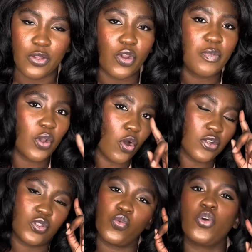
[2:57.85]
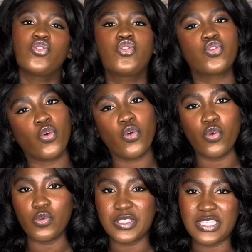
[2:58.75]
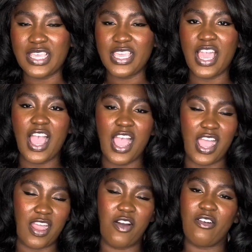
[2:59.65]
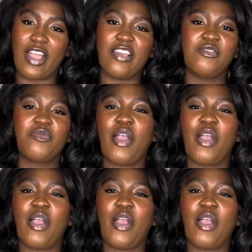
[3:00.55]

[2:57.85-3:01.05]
not because you want to show, say, Oga, you've